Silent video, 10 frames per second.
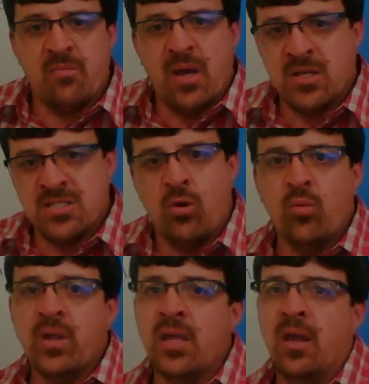amount of snow
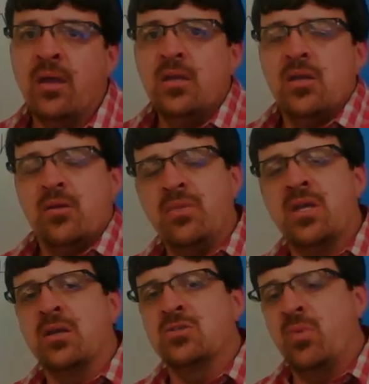we get,
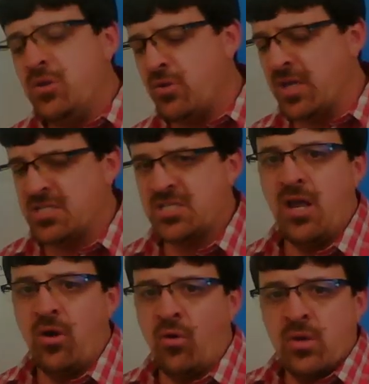because when you get
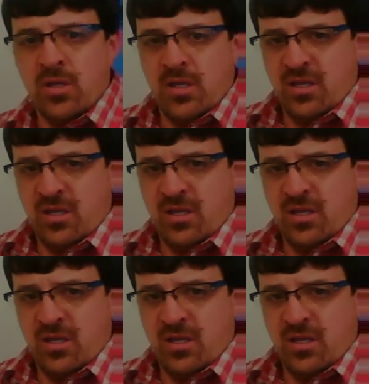snow,